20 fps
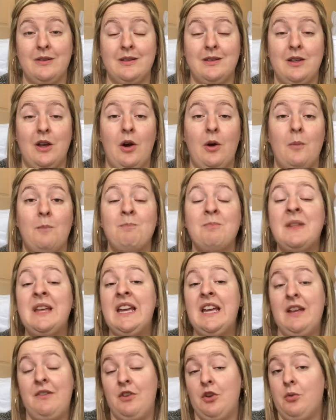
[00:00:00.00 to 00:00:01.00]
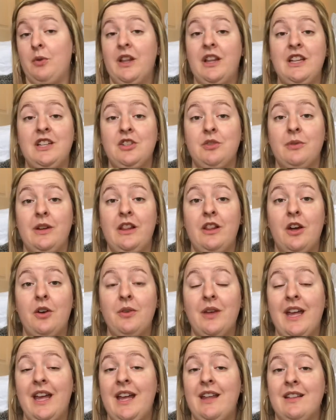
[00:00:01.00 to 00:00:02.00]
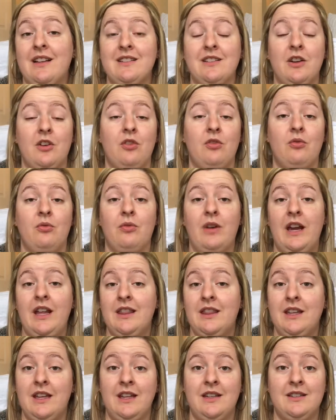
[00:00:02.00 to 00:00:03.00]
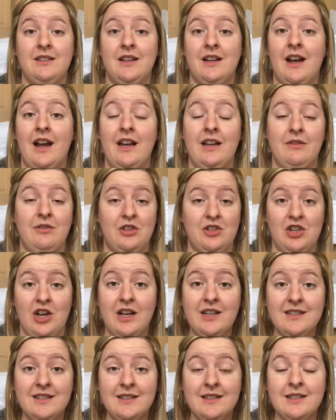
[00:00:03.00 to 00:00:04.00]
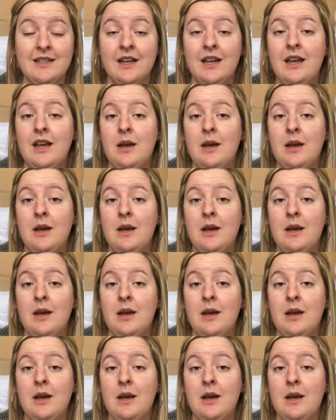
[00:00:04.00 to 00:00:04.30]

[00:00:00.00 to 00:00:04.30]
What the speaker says: So if you're willing to relocate, that's a great thing to kind of adjust.